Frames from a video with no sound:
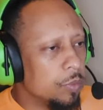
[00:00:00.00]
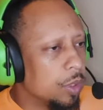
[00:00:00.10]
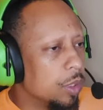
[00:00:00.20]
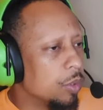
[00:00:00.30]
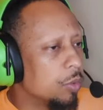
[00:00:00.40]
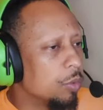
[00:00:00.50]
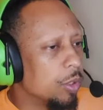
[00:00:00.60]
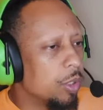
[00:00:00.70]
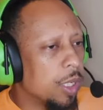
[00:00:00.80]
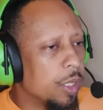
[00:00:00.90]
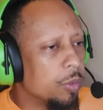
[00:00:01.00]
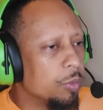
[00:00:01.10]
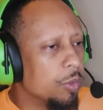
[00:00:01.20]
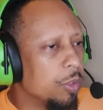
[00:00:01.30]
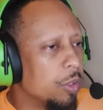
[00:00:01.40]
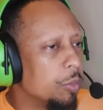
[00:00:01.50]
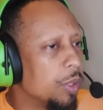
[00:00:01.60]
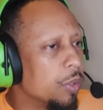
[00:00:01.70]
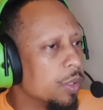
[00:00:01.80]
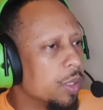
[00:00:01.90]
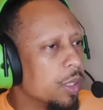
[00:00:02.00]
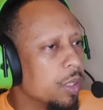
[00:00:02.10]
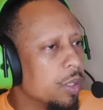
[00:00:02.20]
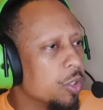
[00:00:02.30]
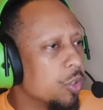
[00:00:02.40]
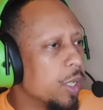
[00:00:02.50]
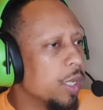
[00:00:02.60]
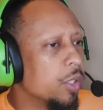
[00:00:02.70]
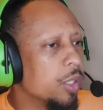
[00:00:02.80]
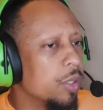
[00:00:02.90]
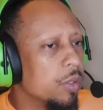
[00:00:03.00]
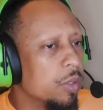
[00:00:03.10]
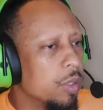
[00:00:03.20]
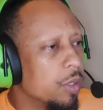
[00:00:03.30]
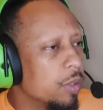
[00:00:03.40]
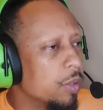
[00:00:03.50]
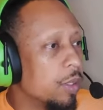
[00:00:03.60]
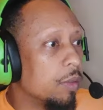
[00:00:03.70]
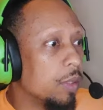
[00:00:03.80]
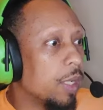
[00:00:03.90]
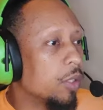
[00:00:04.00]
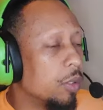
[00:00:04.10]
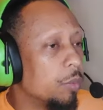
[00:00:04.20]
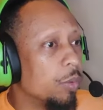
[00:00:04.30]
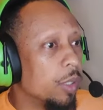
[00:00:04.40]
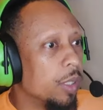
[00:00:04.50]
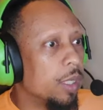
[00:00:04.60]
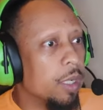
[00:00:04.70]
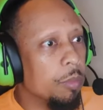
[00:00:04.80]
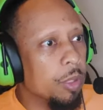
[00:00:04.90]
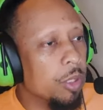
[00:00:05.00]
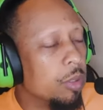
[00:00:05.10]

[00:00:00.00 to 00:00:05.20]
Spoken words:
And this is where you guys will, you'll be able to see that the strategy it's actually pretty damn good.